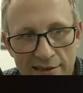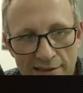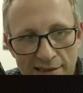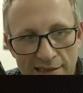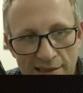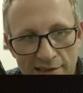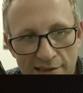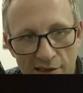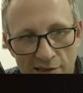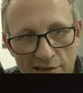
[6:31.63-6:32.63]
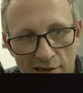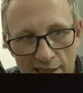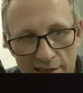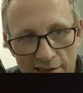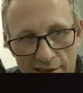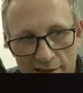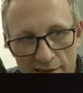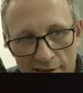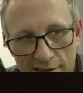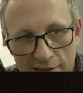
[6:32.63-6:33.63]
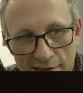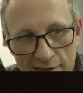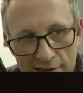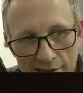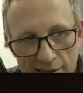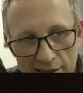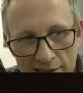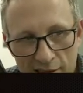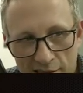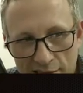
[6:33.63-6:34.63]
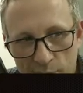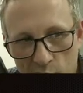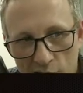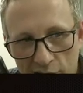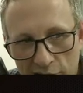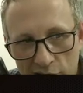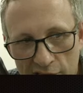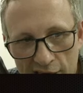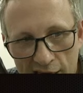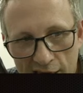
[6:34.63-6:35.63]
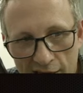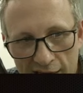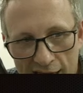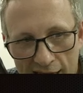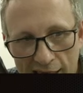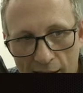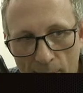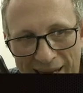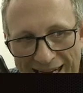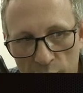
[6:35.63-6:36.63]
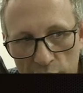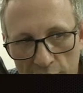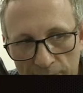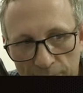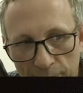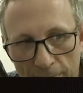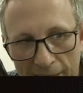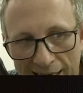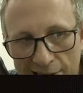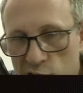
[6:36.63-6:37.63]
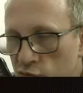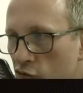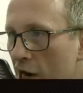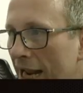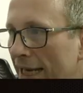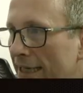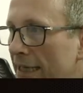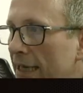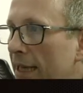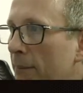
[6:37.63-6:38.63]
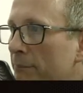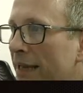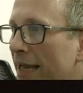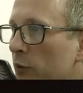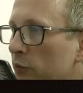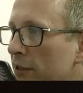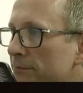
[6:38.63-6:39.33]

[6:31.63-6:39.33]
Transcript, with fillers: silicon dioxide glass bottle. You get like a powder, a grey powder.